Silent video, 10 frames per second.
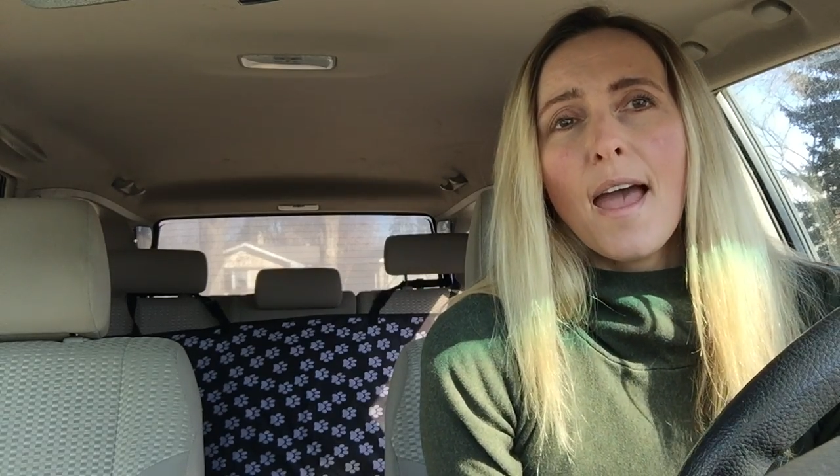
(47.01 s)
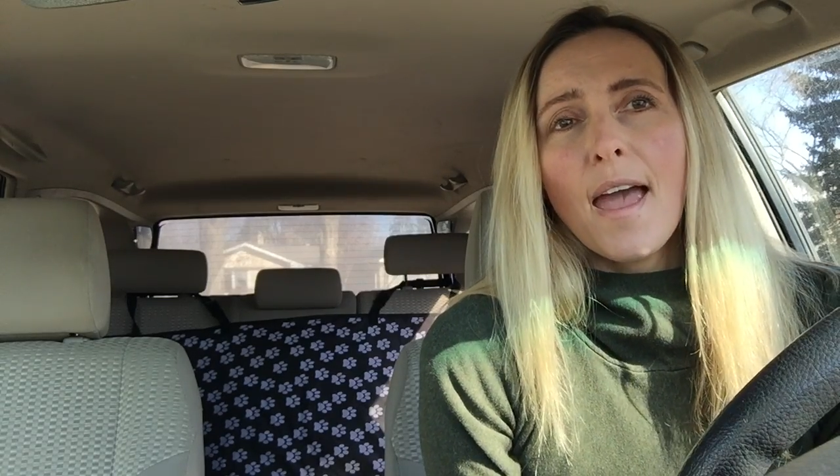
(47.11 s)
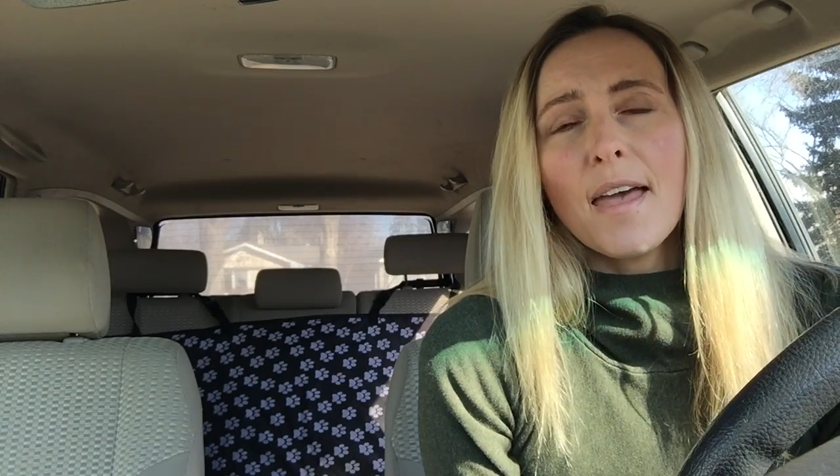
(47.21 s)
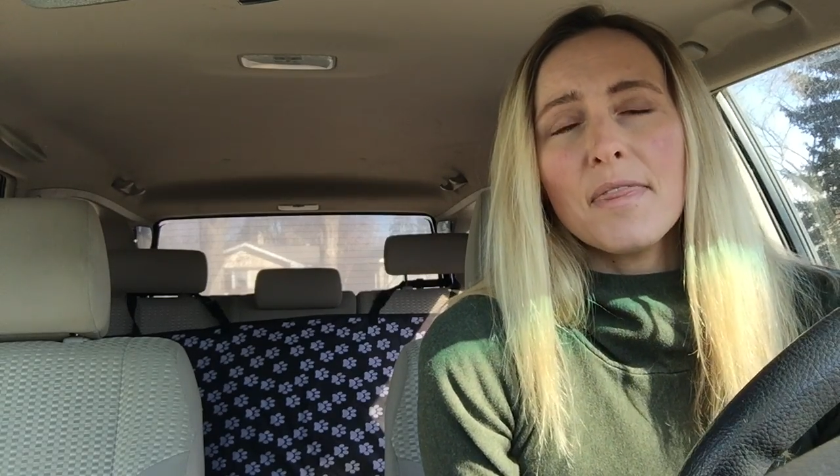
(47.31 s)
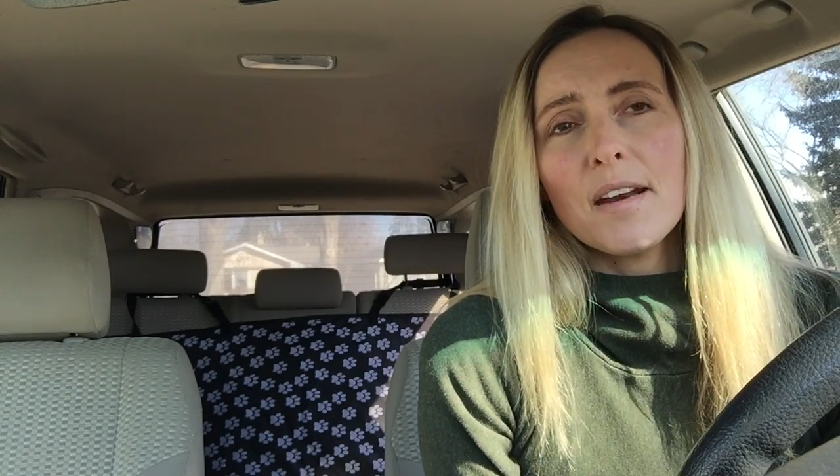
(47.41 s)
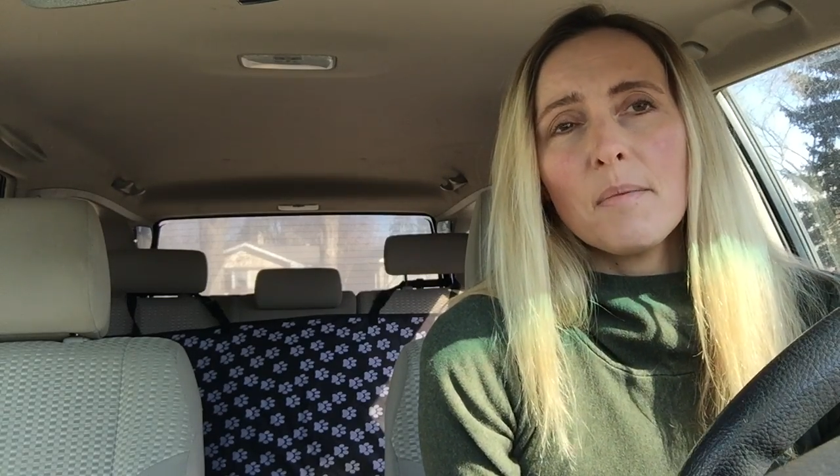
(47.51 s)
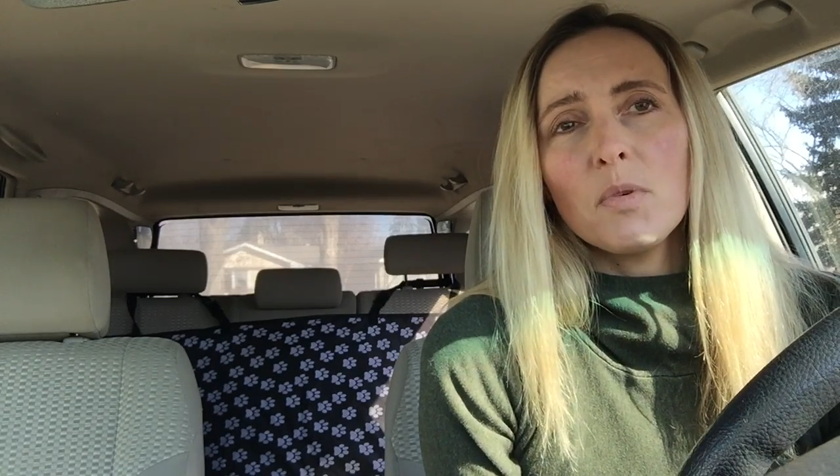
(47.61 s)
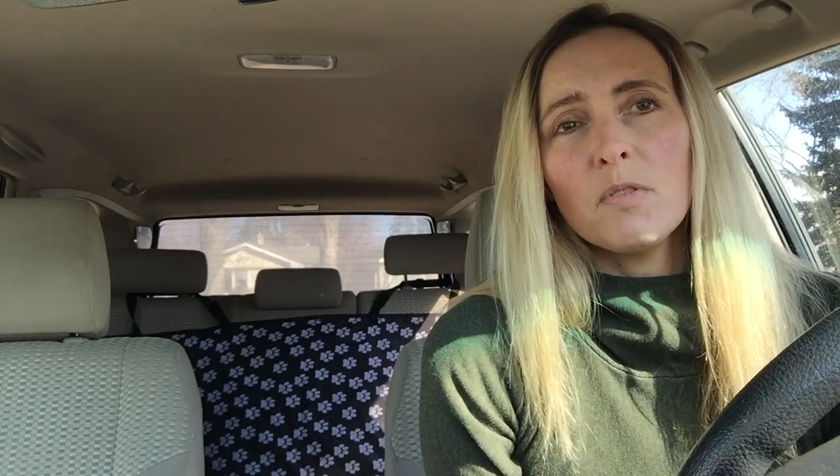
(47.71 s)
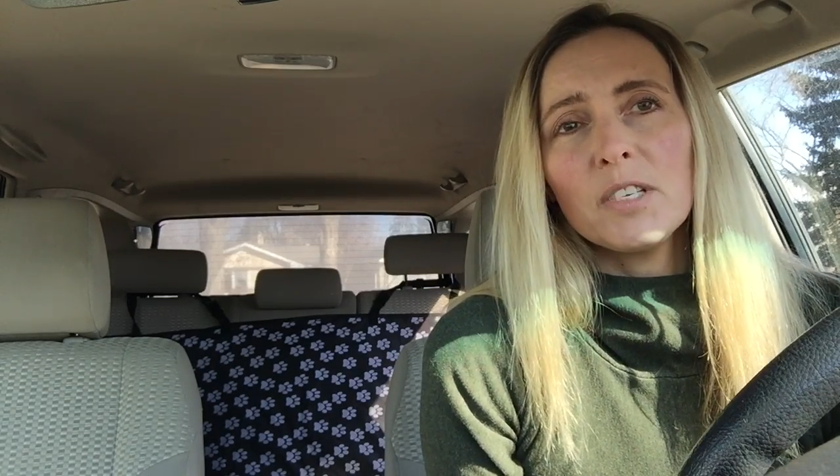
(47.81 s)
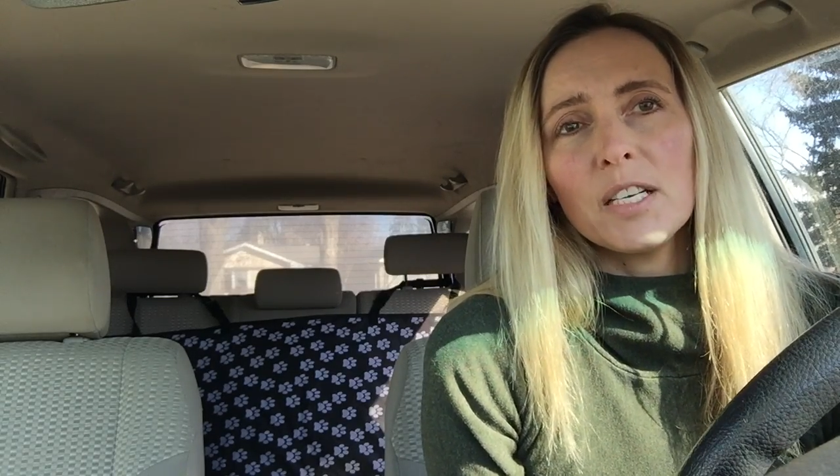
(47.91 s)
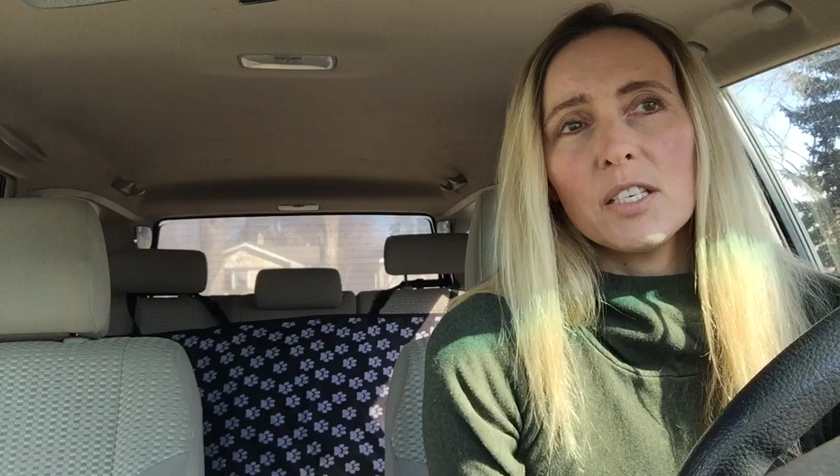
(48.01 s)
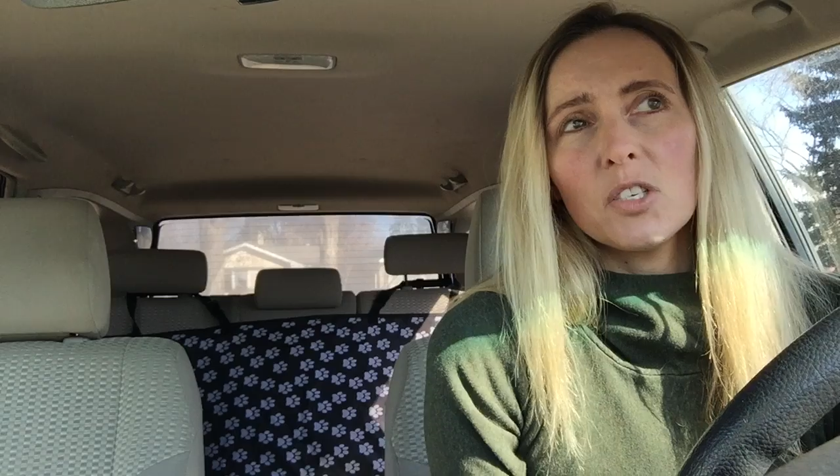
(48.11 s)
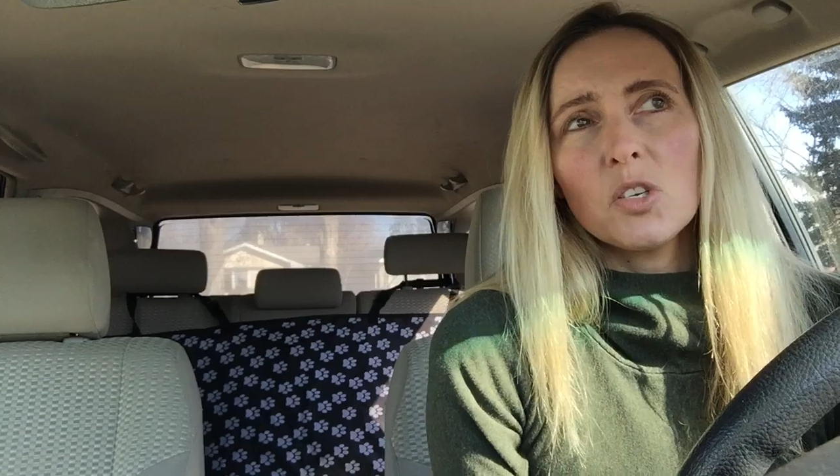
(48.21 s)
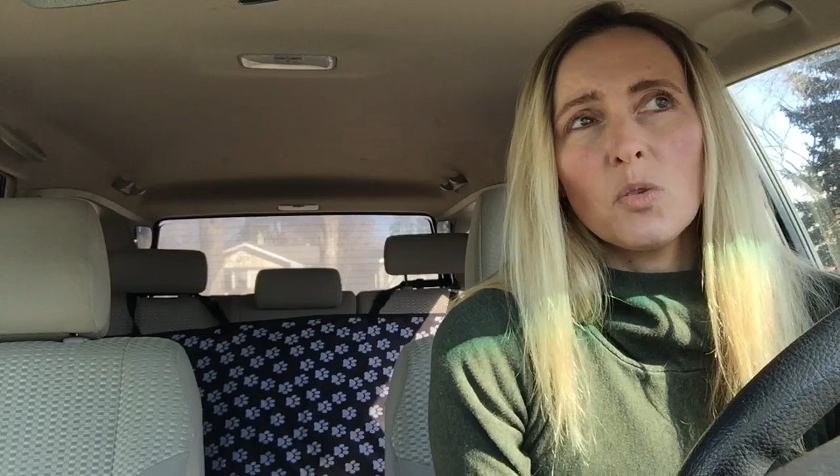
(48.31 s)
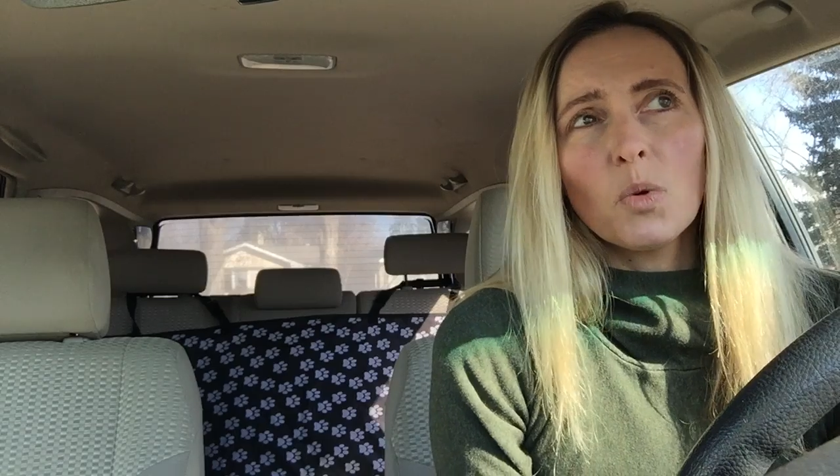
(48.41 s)
And then I moved
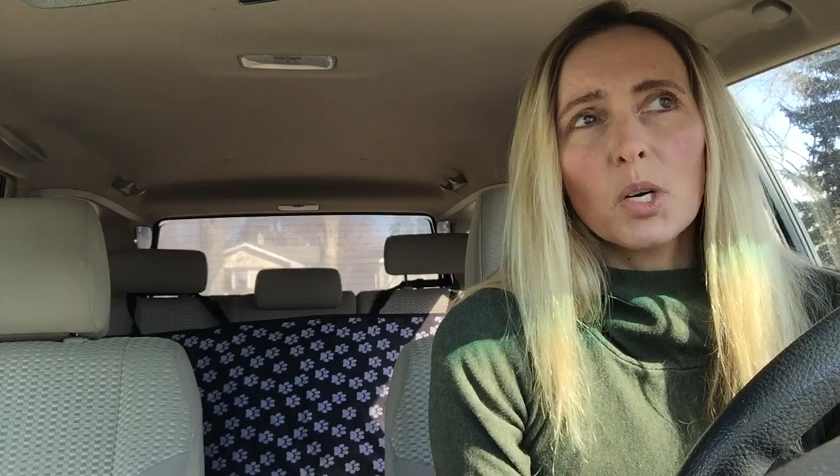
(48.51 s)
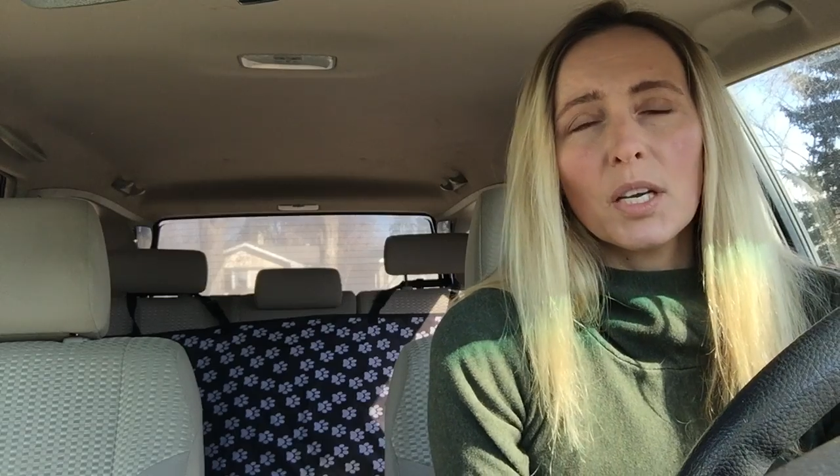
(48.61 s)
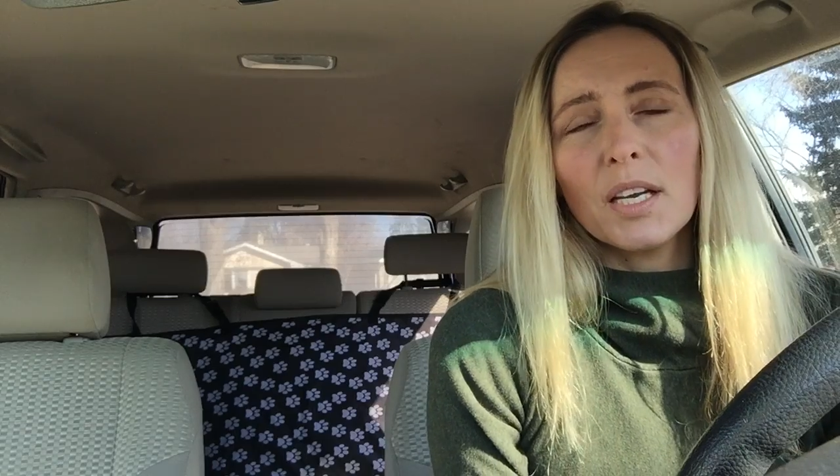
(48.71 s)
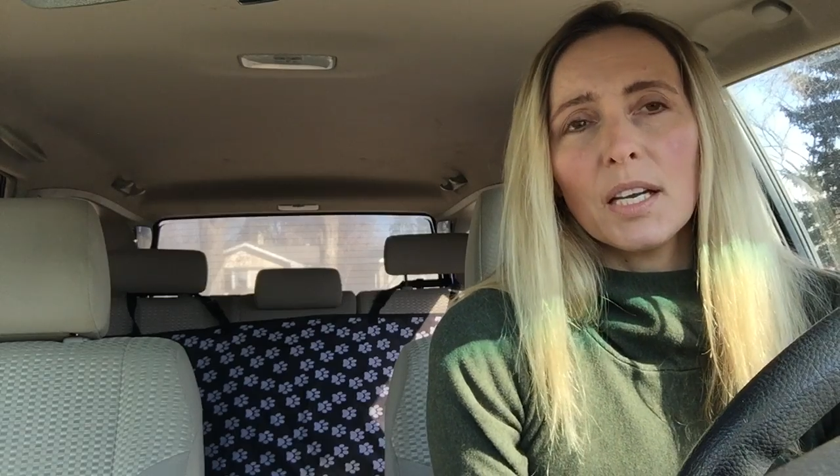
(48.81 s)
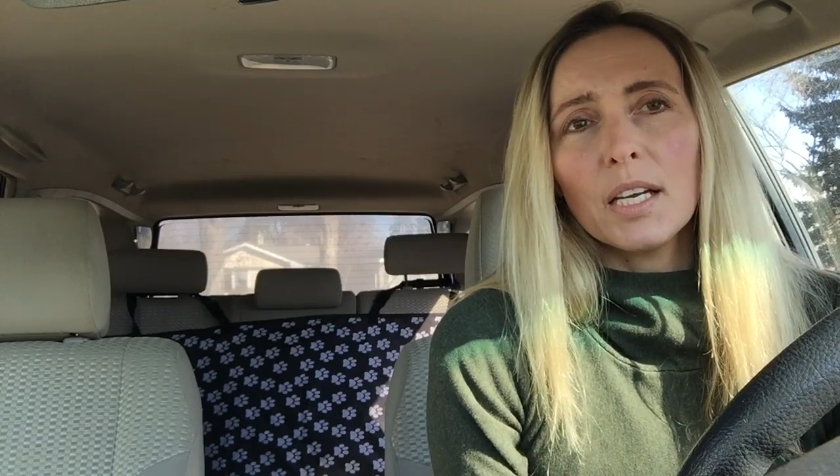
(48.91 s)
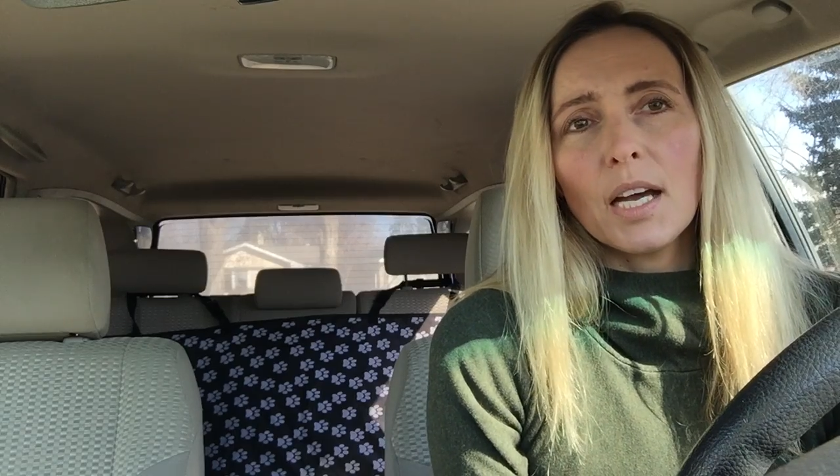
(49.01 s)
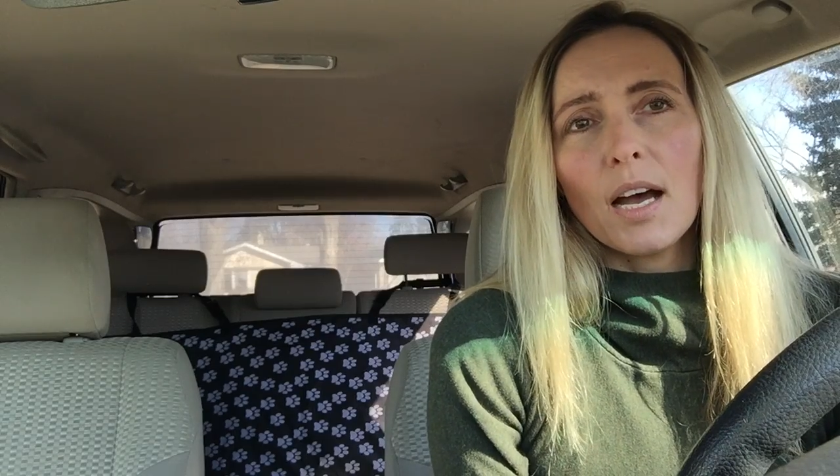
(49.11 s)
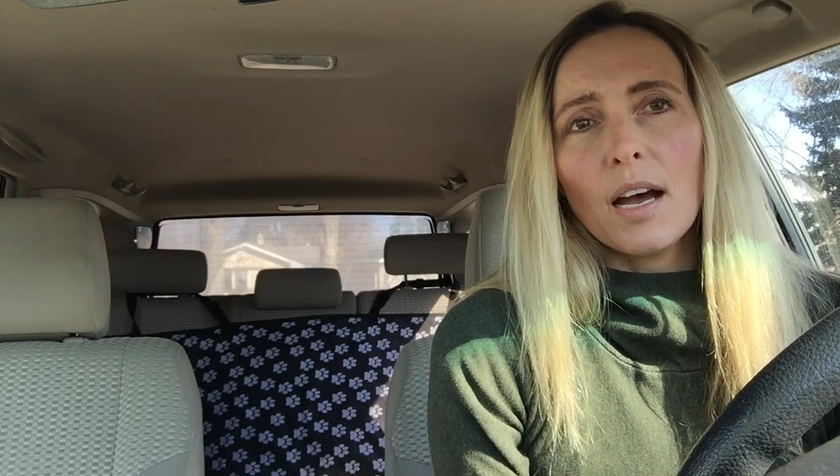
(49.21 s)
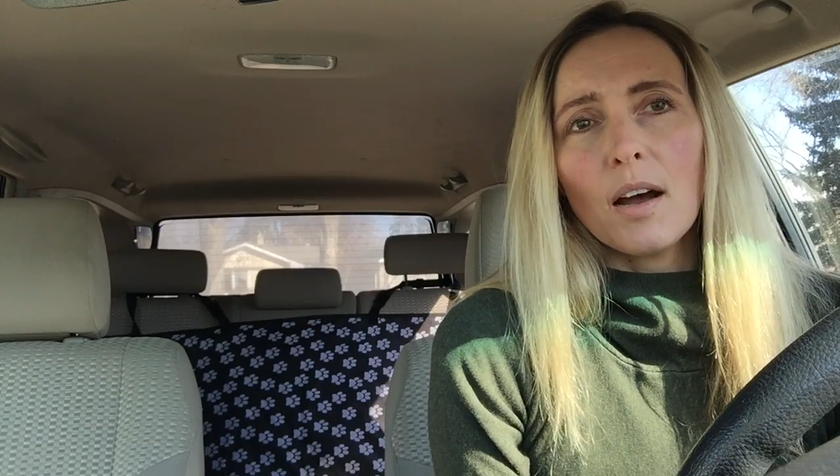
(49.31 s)
into working